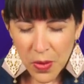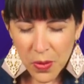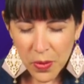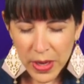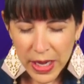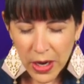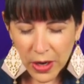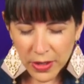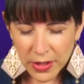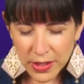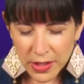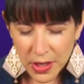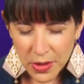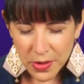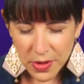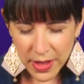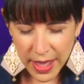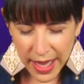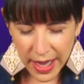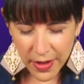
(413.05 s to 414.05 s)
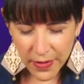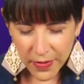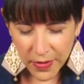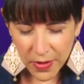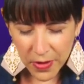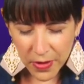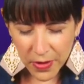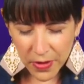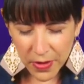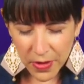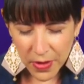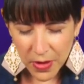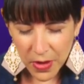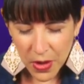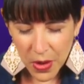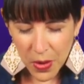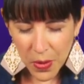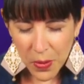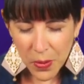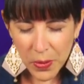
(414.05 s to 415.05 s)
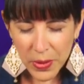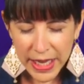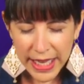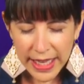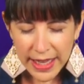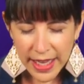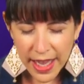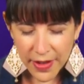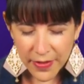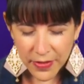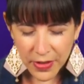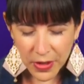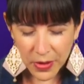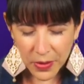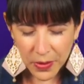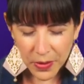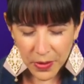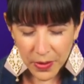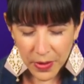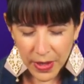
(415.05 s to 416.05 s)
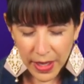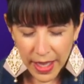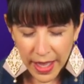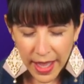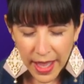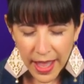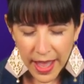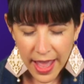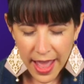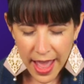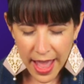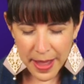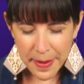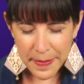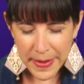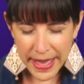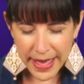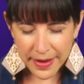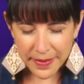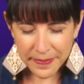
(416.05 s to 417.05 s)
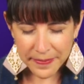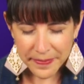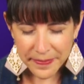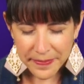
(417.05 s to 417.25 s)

We are so thankful. We love you. Amen.